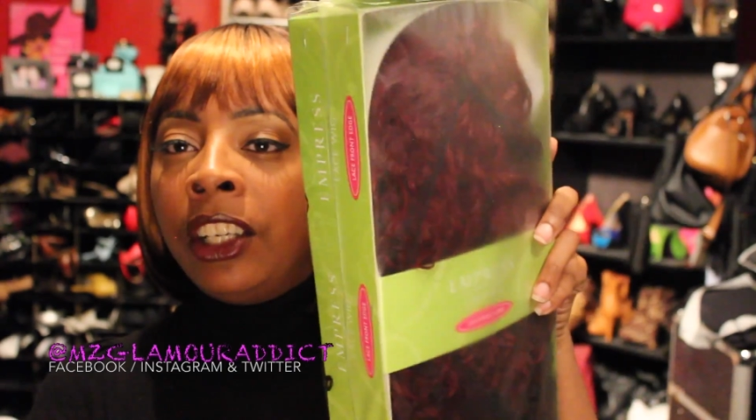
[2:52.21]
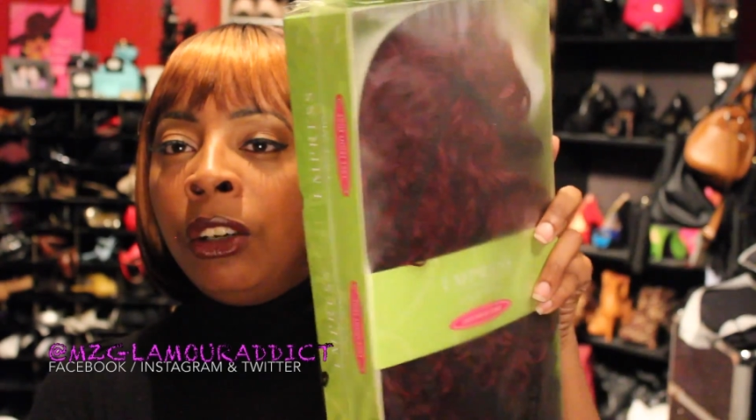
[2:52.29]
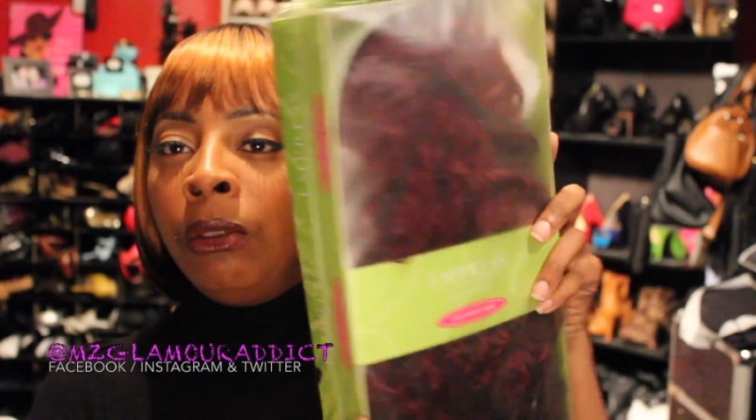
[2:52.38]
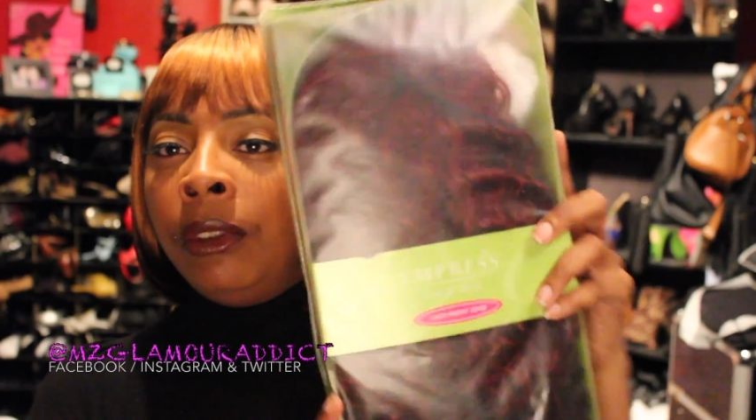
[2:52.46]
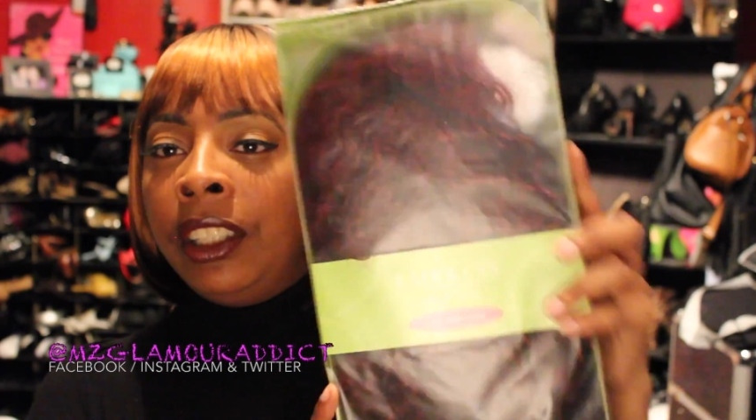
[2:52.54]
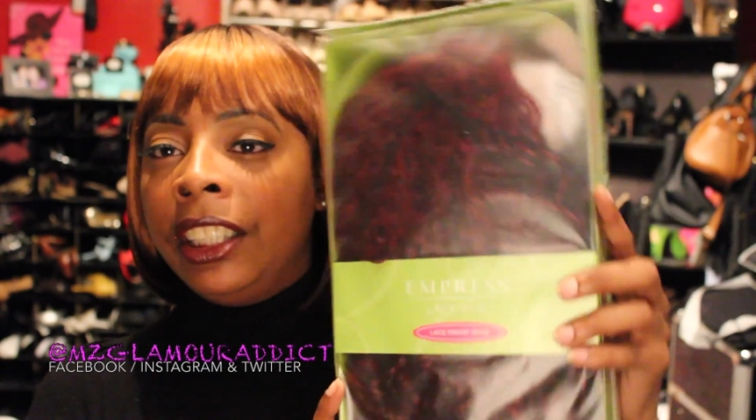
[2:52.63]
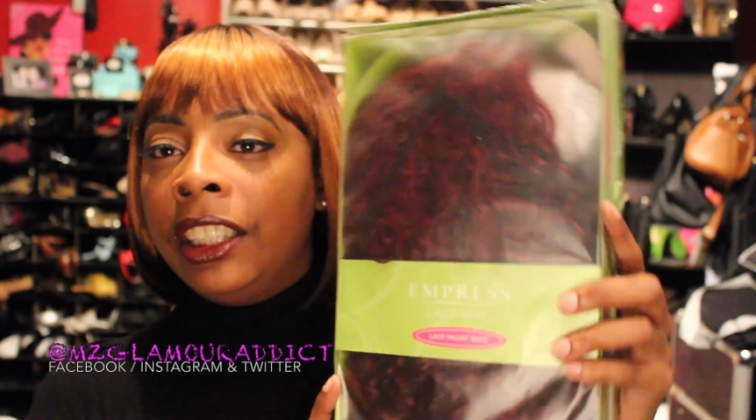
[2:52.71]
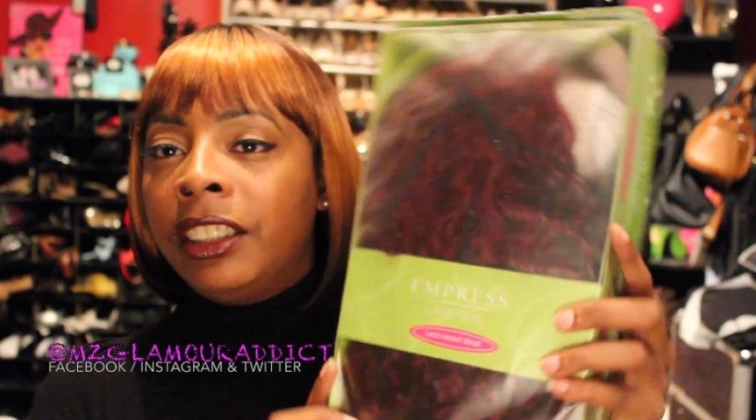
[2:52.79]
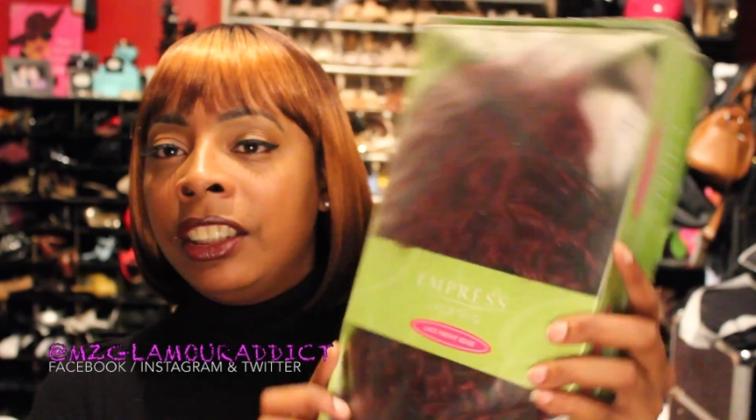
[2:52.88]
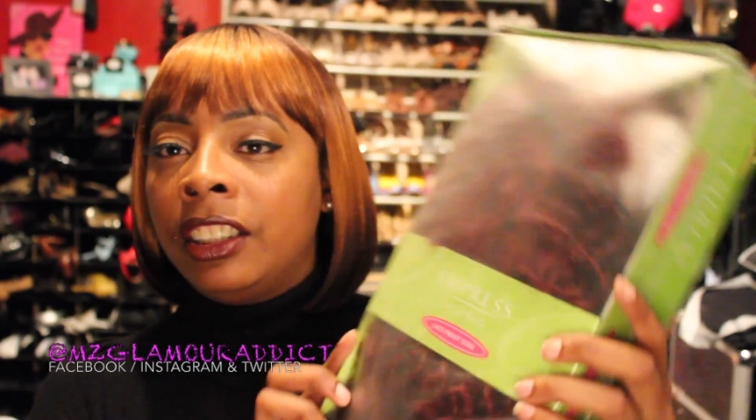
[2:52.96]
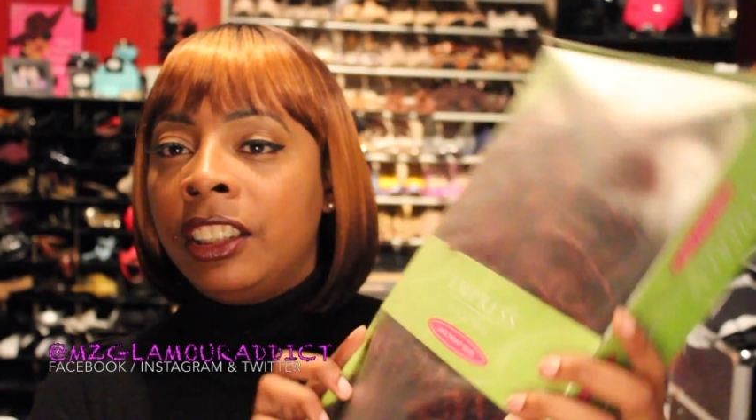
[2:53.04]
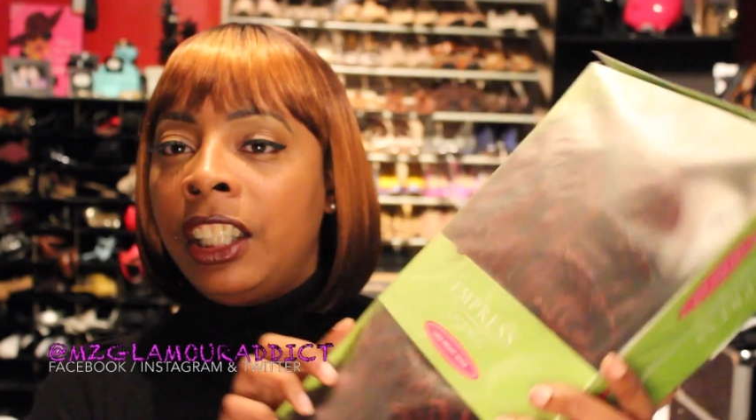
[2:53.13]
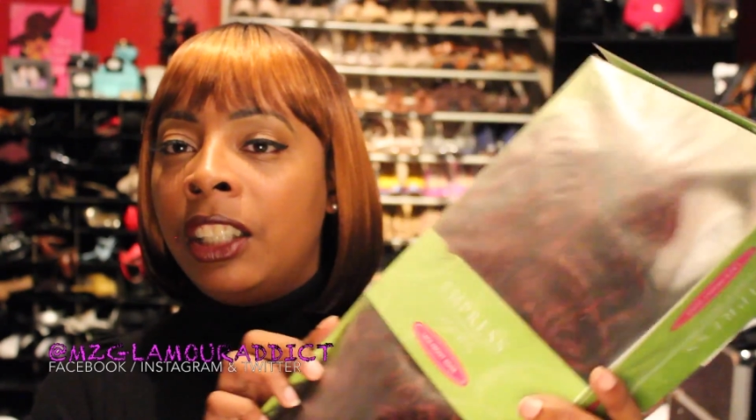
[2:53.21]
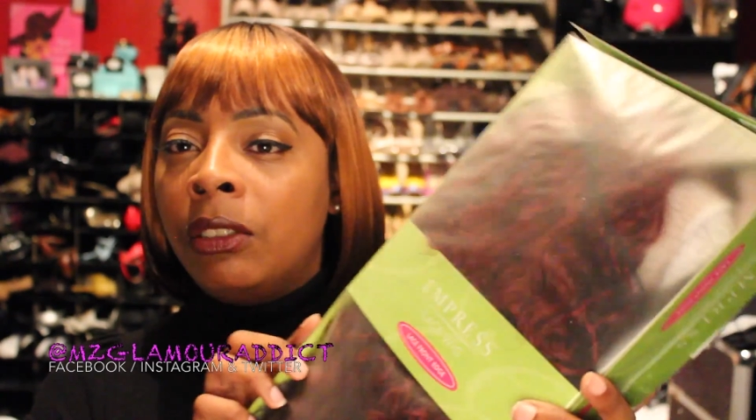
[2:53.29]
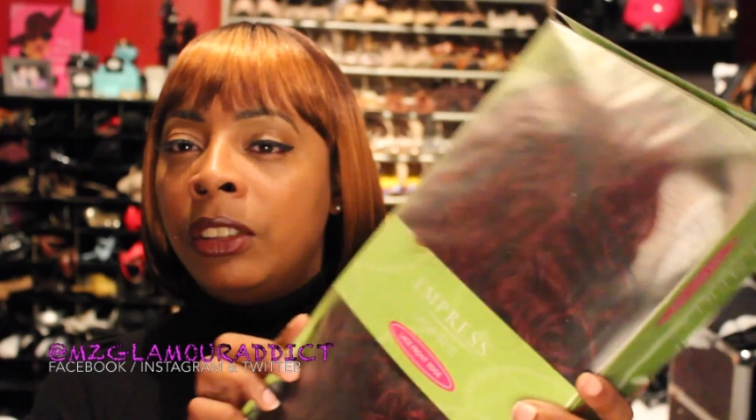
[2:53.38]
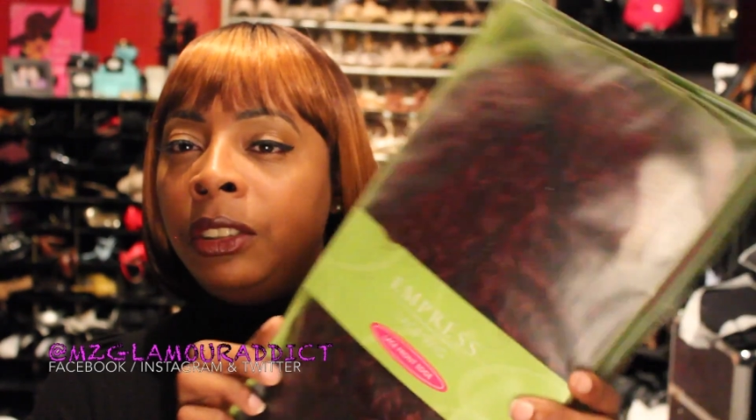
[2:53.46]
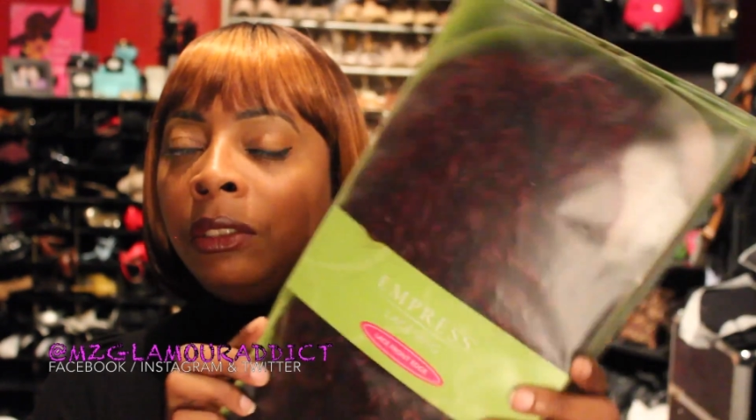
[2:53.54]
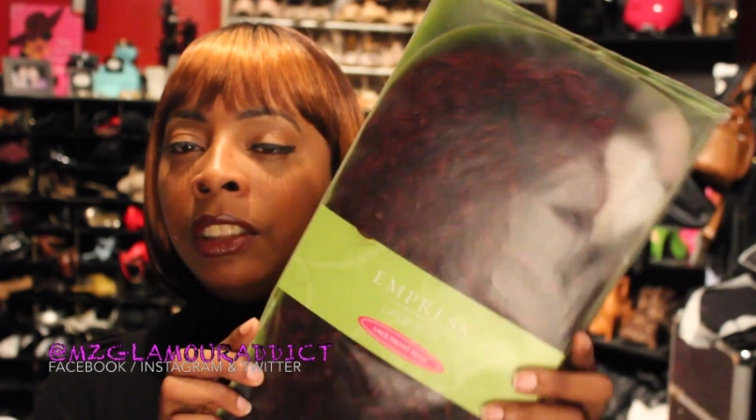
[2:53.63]
I don't want to get the glare
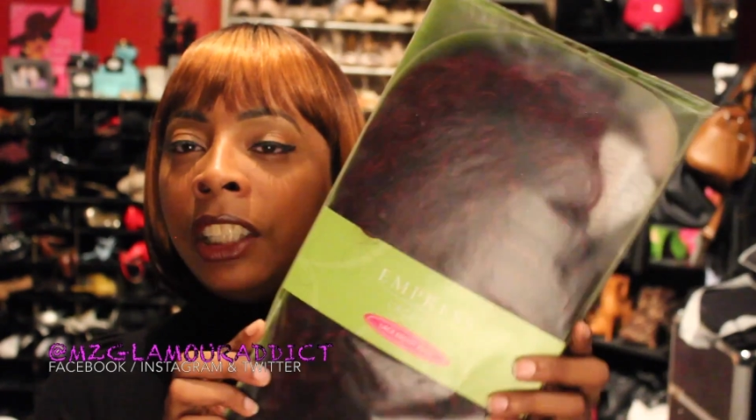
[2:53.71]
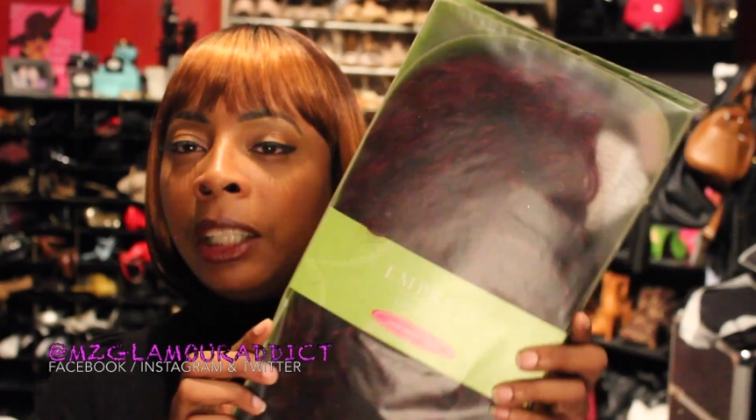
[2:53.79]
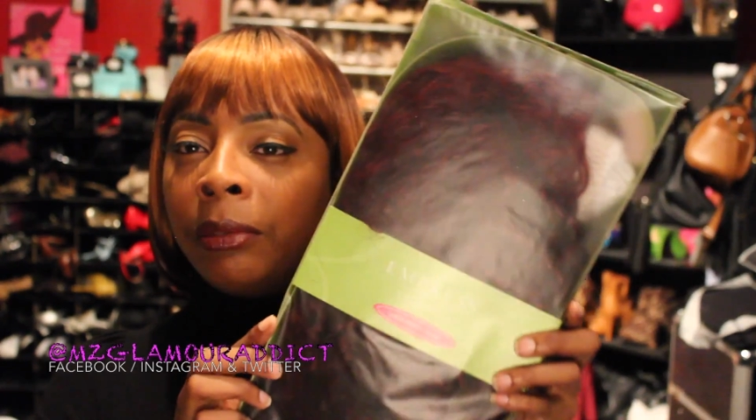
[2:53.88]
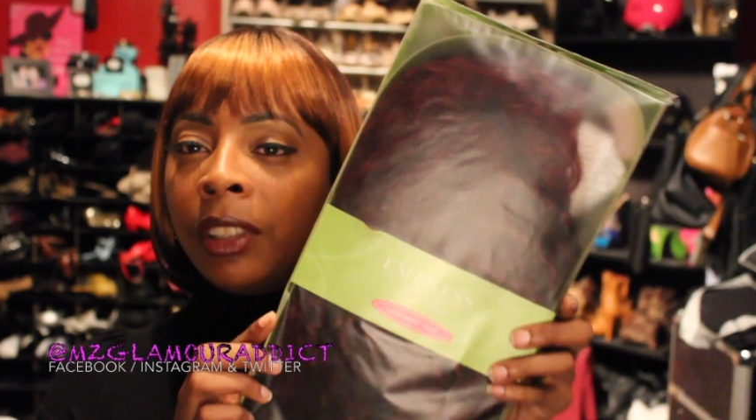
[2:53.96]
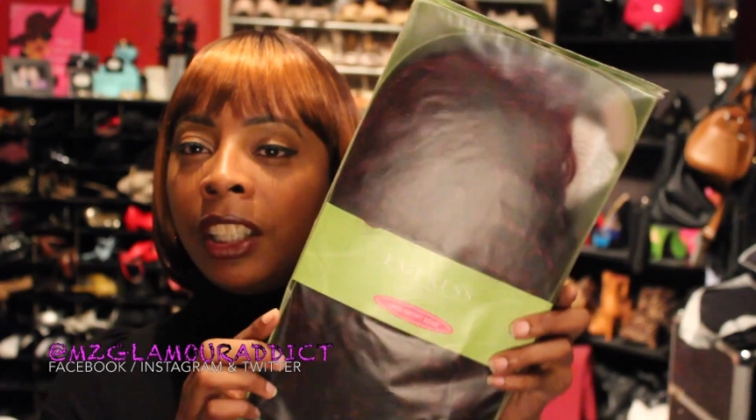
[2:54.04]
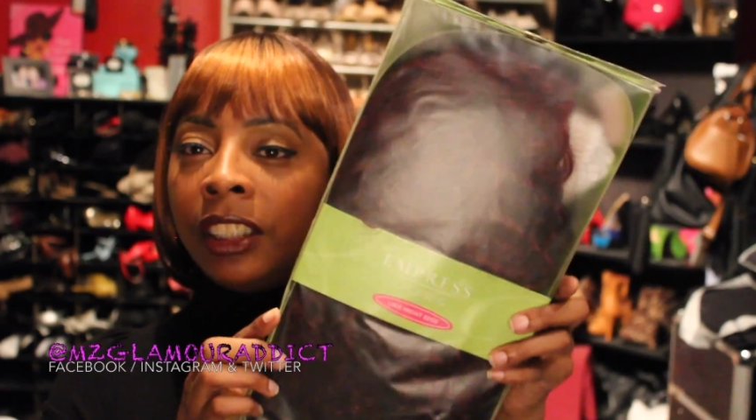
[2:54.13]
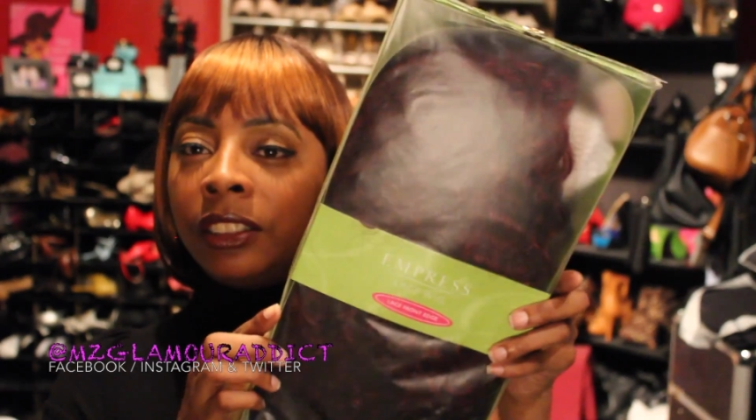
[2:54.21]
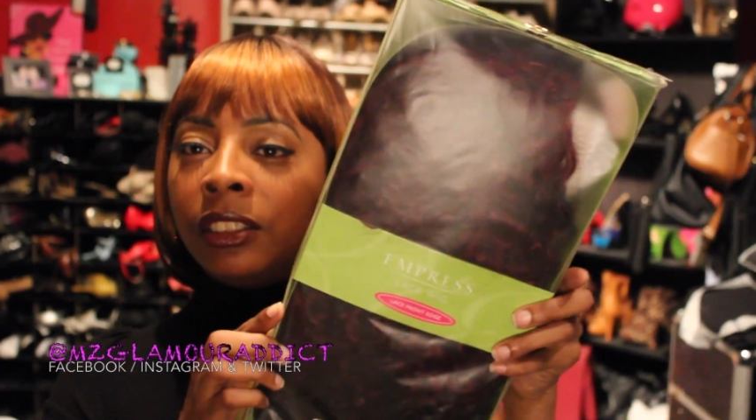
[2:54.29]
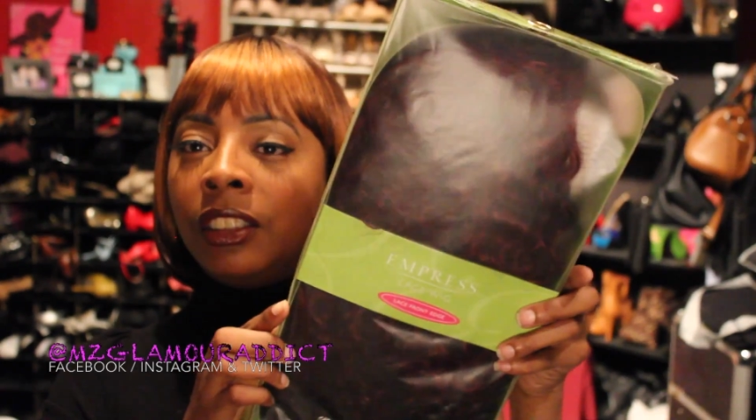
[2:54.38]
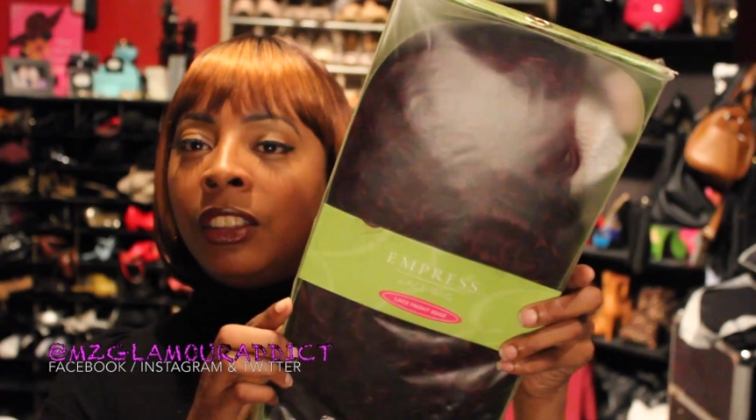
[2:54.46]
on you, Glam Dolls.